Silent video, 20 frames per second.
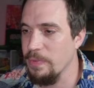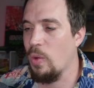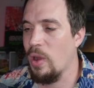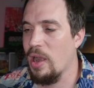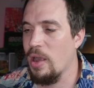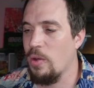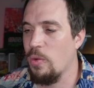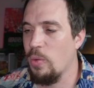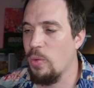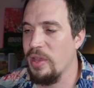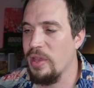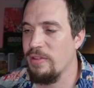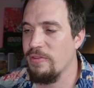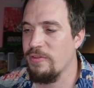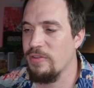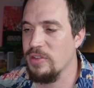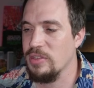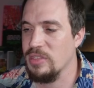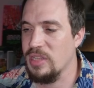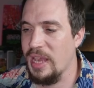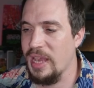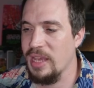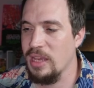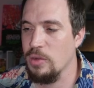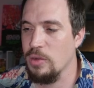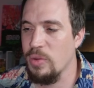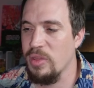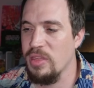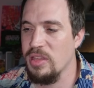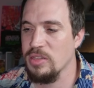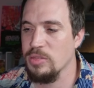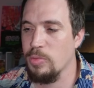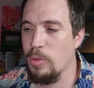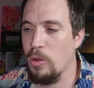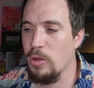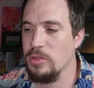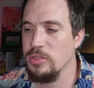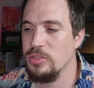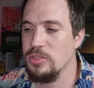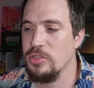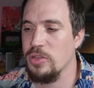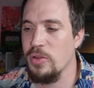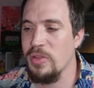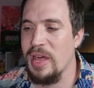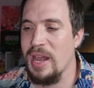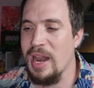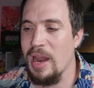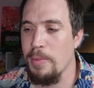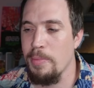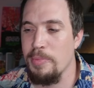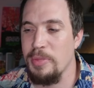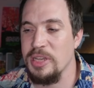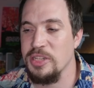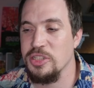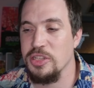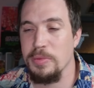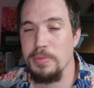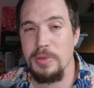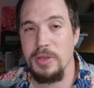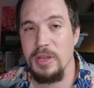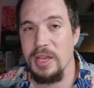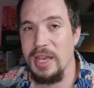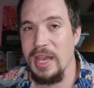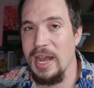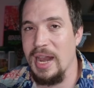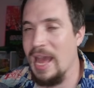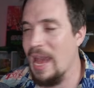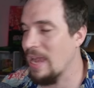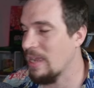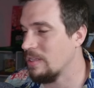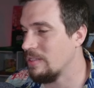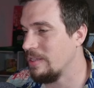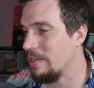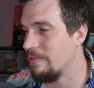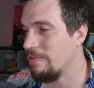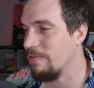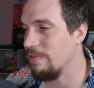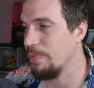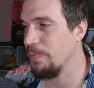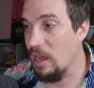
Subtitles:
where we've taken with this pawn so that our bishop can get active.